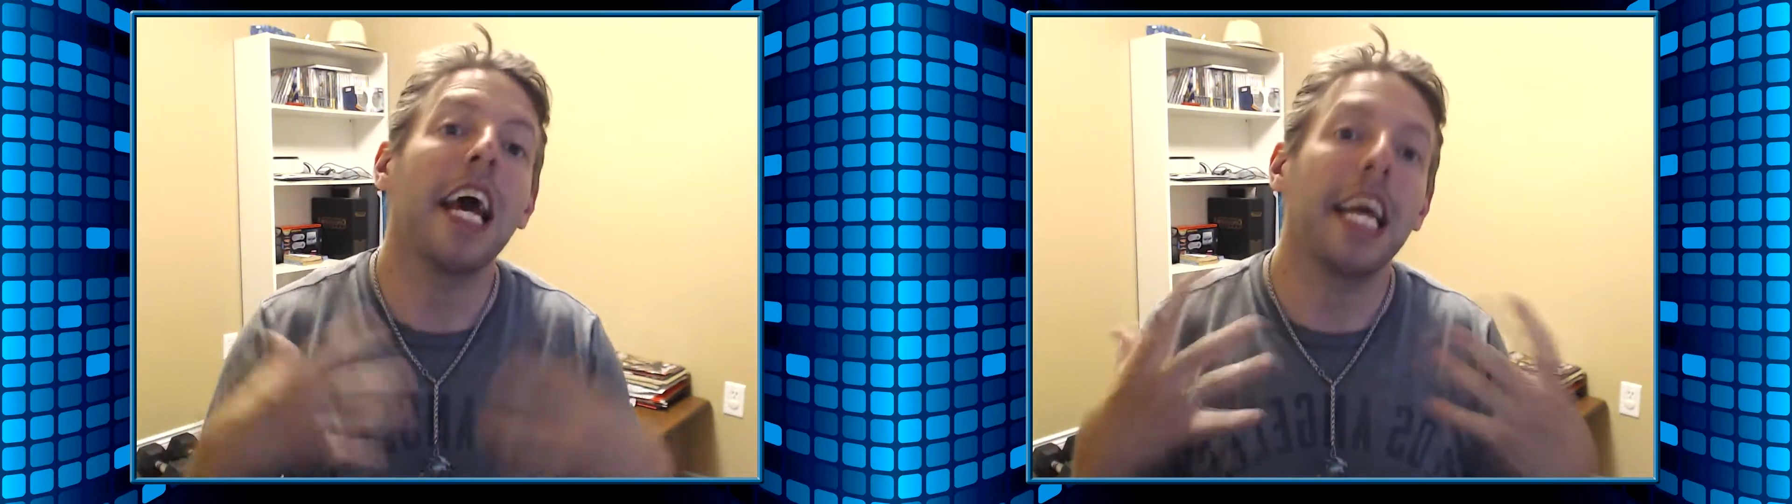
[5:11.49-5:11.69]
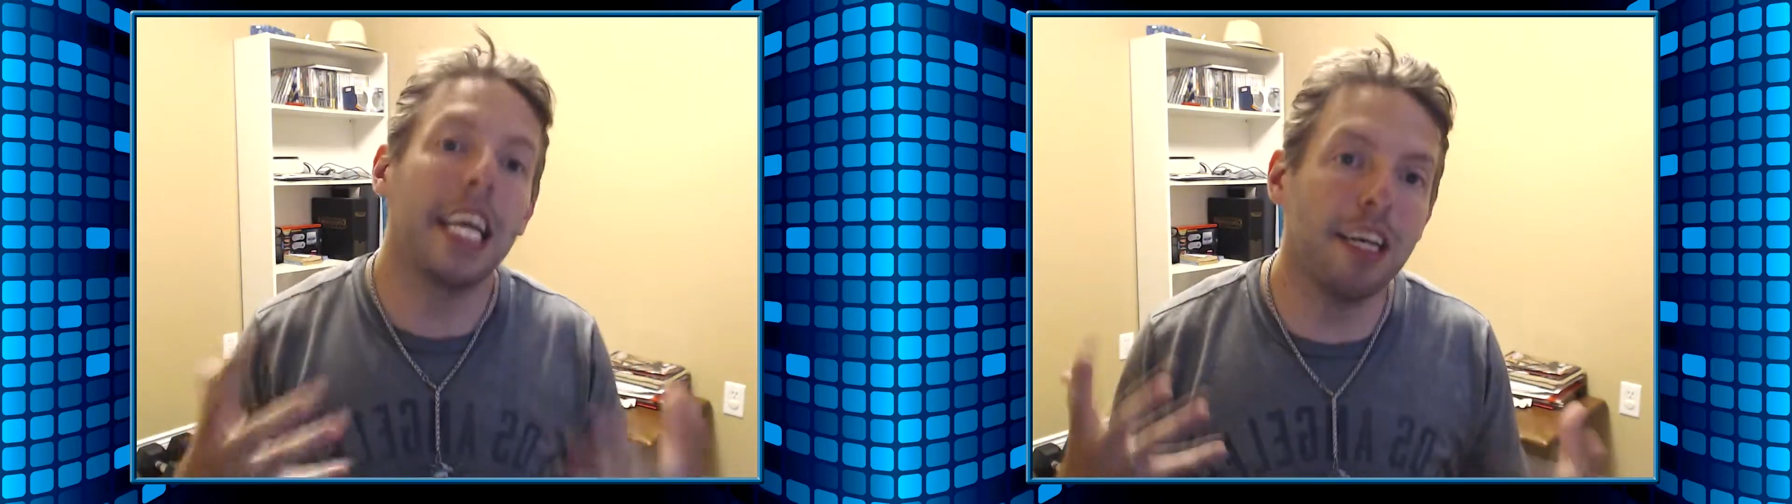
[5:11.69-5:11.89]

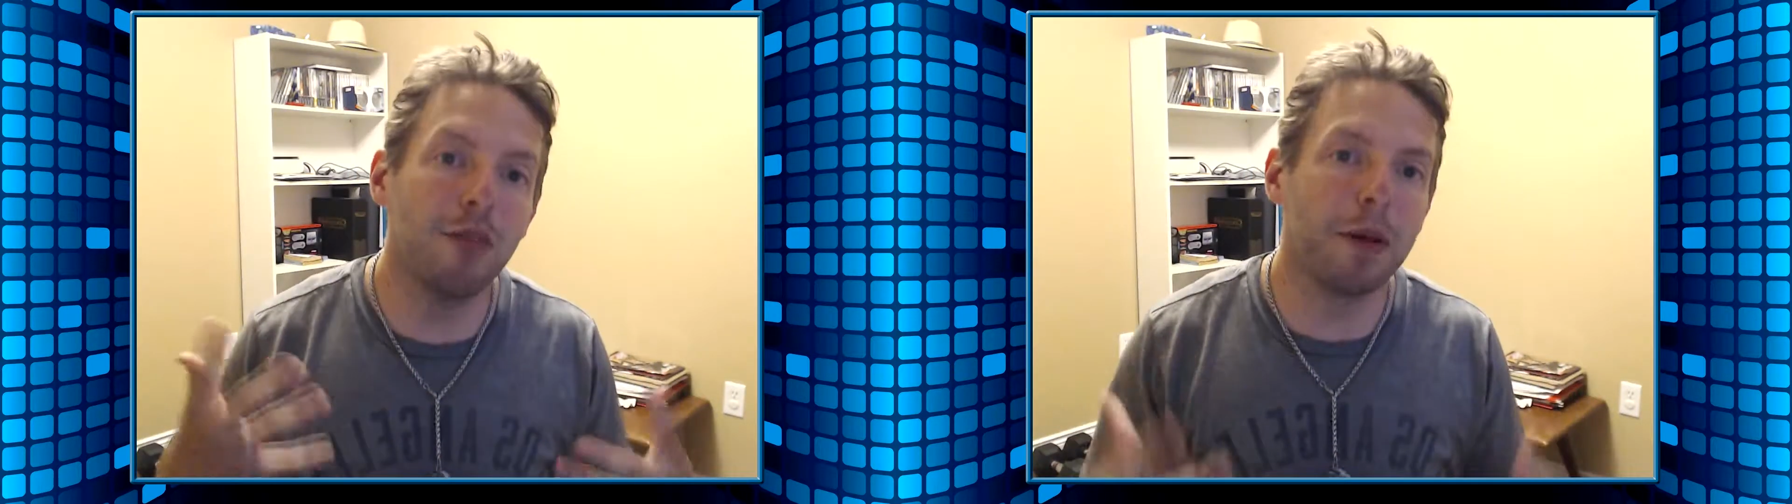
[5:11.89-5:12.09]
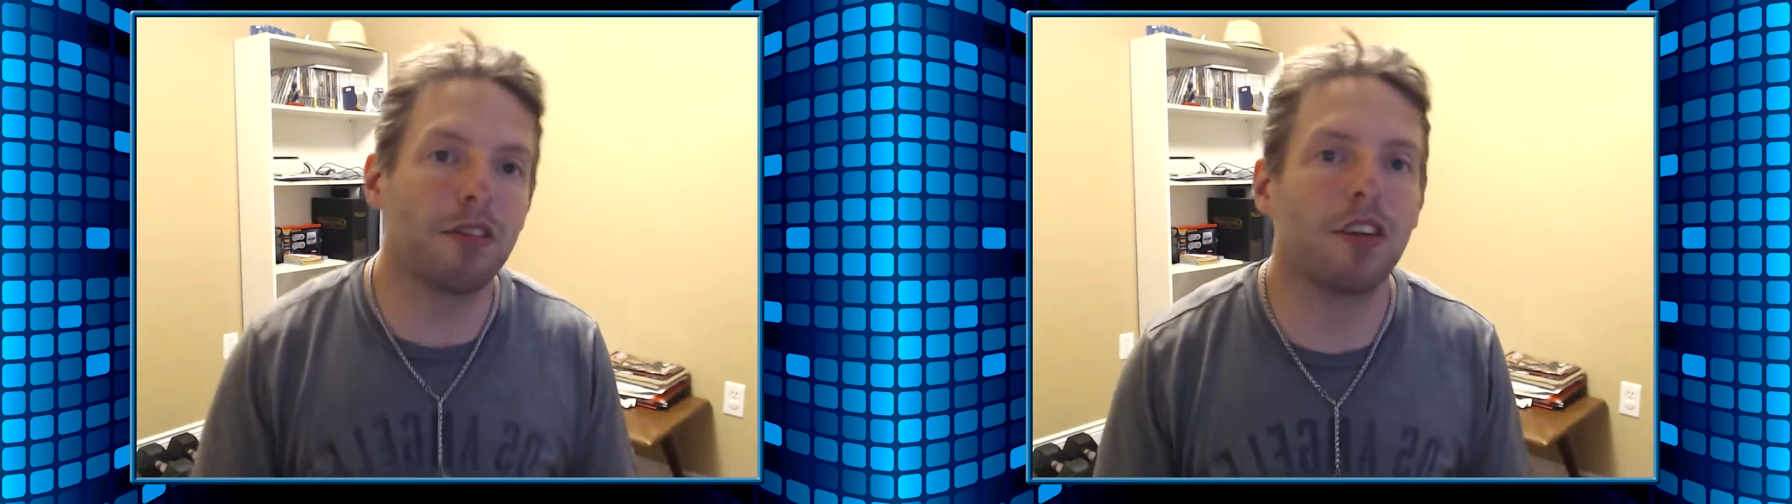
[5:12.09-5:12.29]
he's
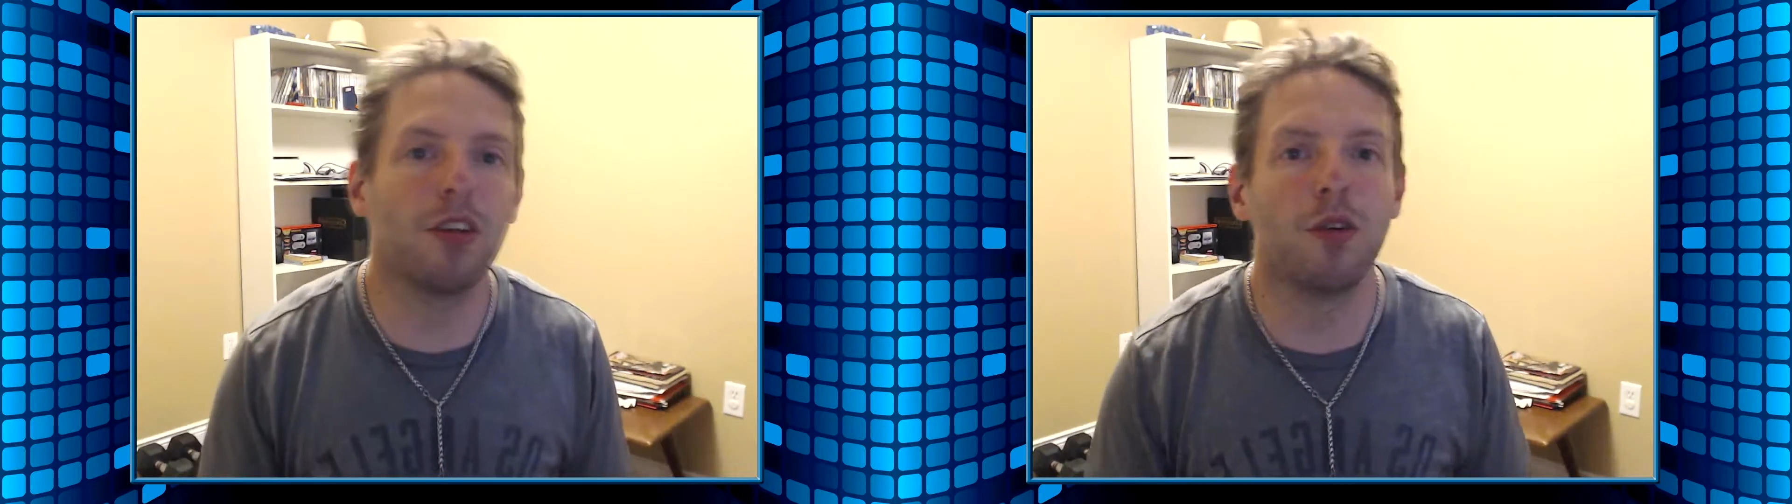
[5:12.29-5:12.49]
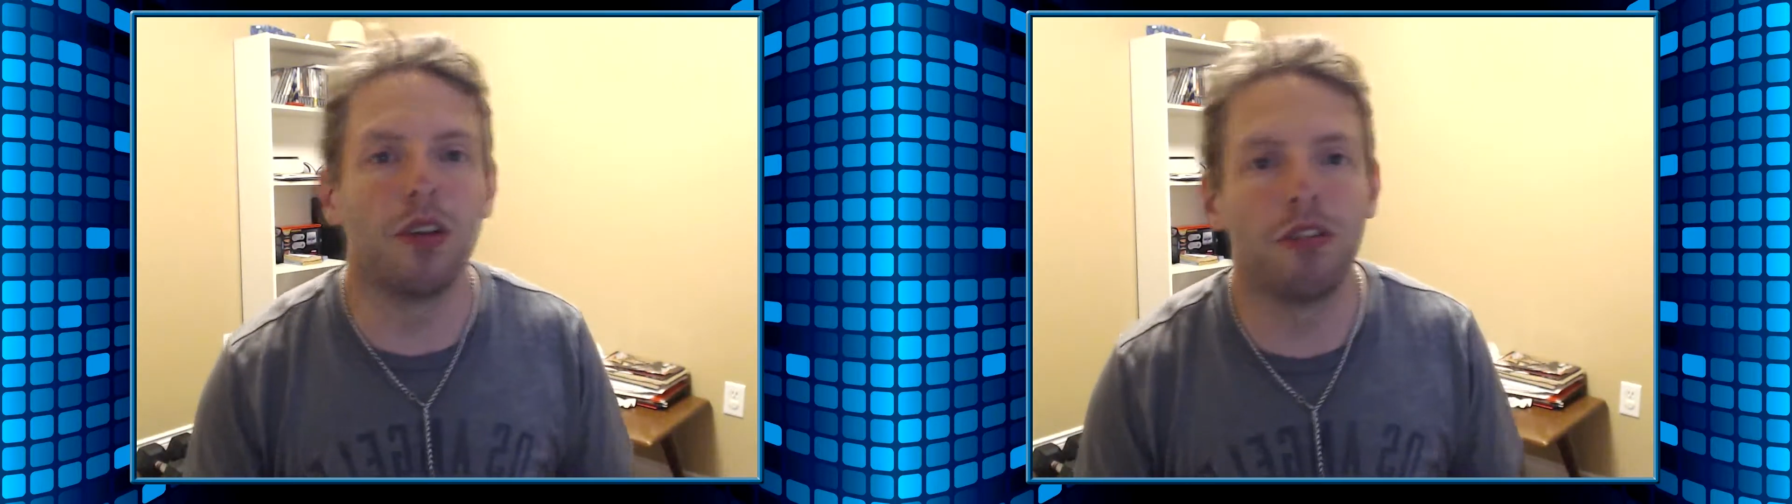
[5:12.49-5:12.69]
basically
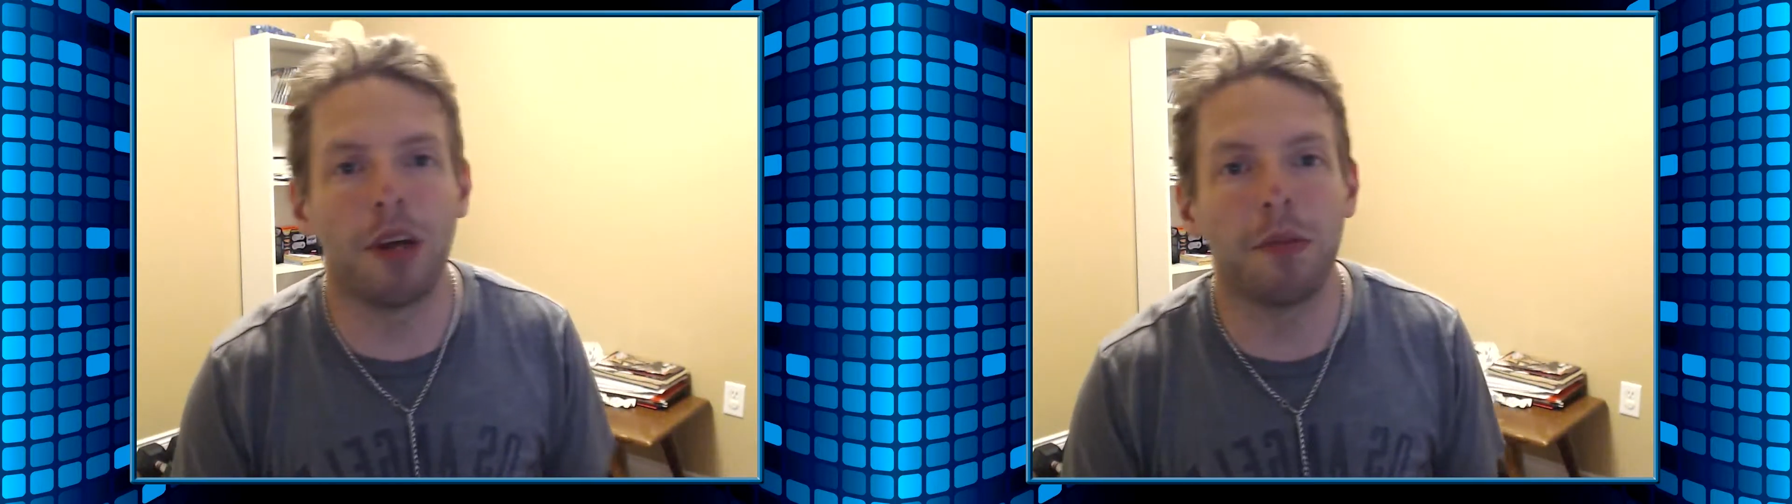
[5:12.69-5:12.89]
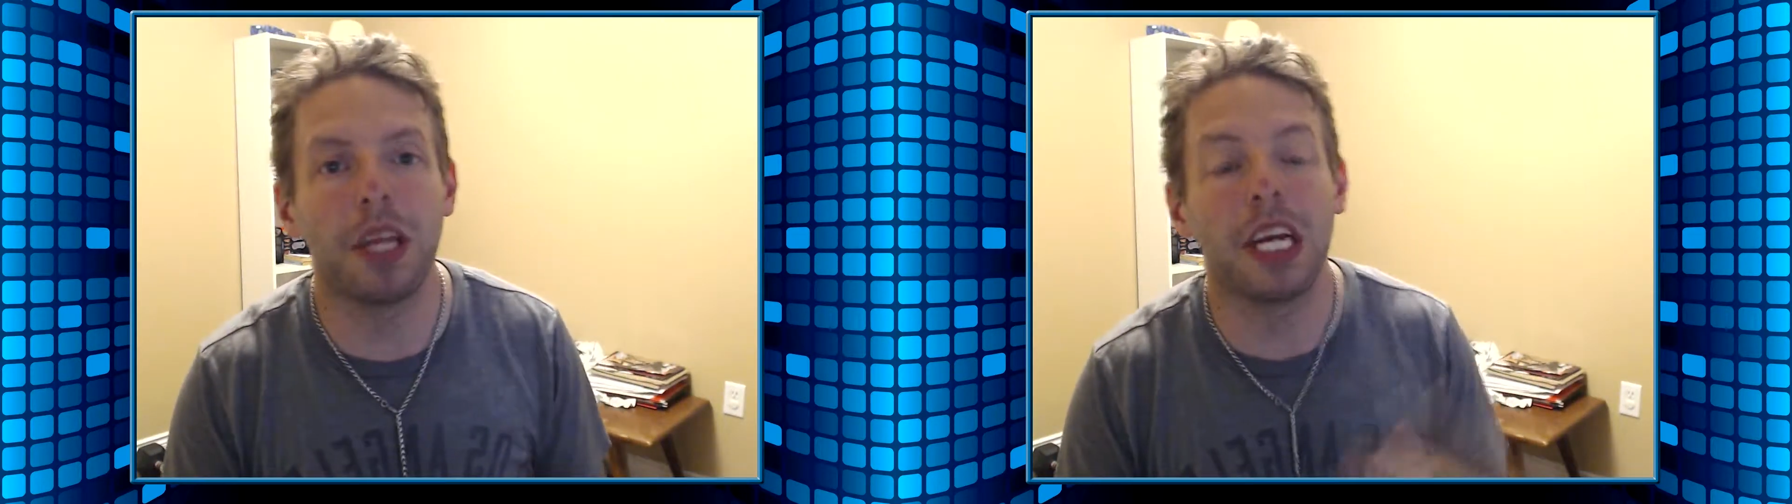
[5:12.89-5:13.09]
doing the same
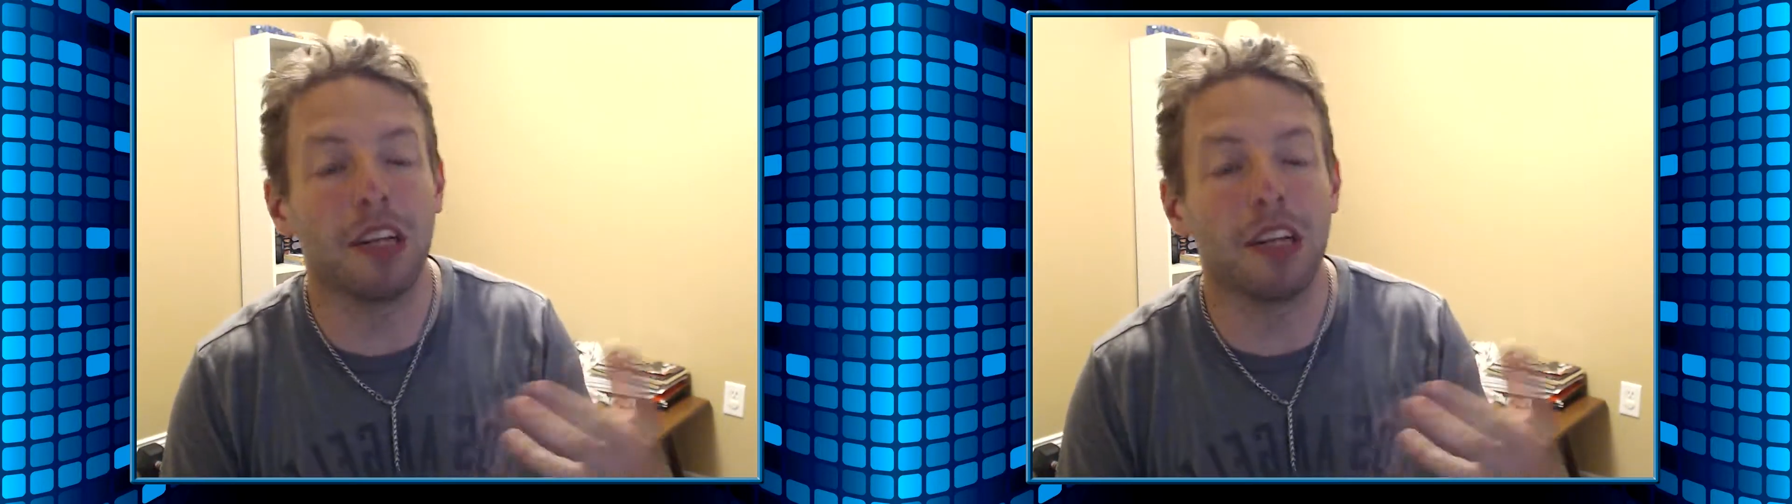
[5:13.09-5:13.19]
thing.